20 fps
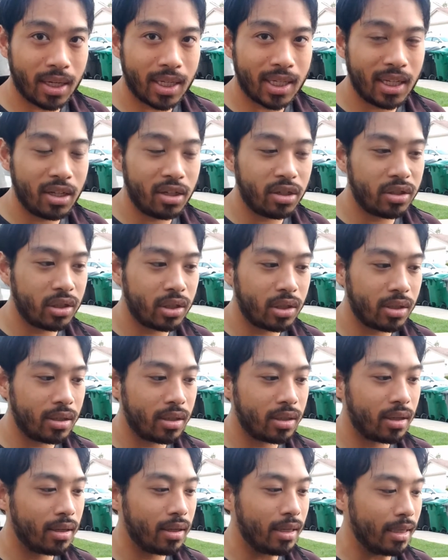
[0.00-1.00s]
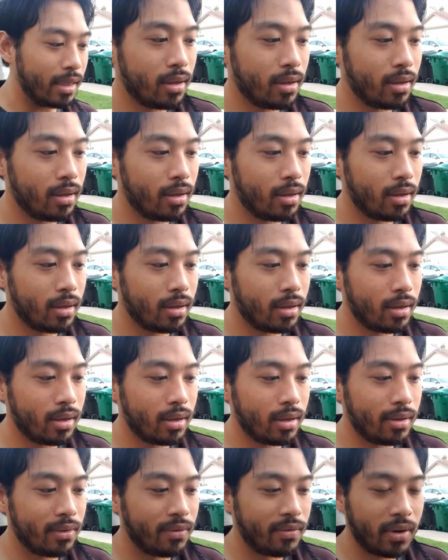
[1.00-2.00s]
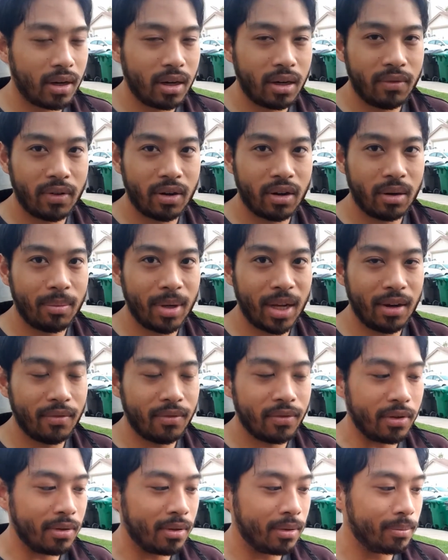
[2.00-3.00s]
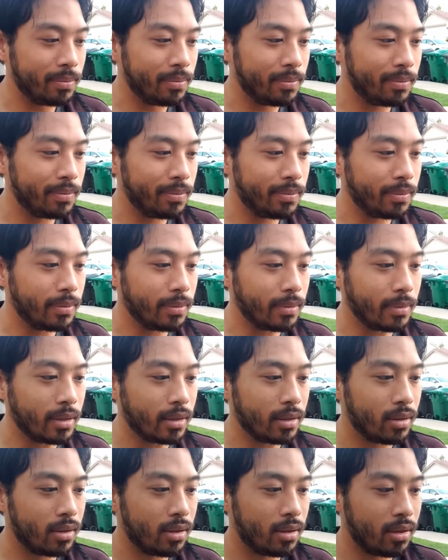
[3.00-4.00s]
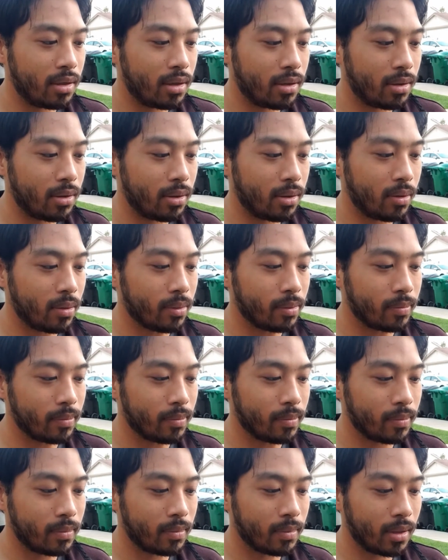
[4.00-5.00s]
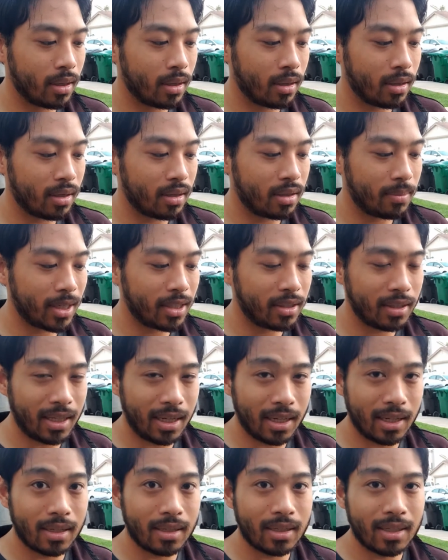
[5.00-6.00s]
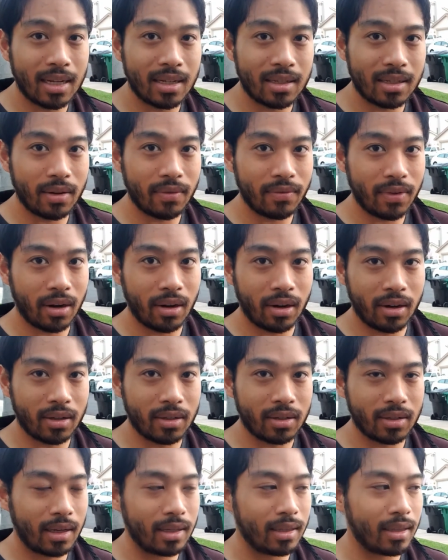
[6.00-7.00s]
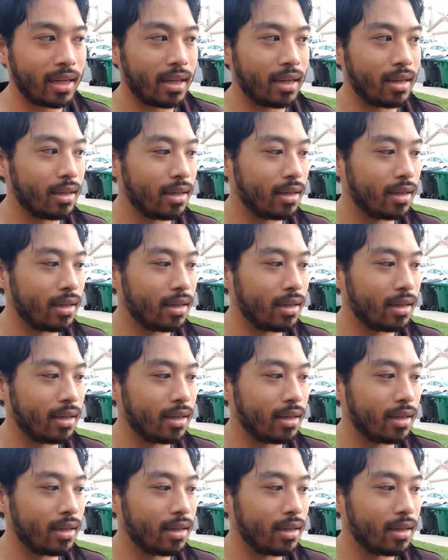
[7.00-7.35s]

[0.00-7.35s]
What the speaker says: a t-shirt. Very, very painful. So, especially in sensitive areas like that.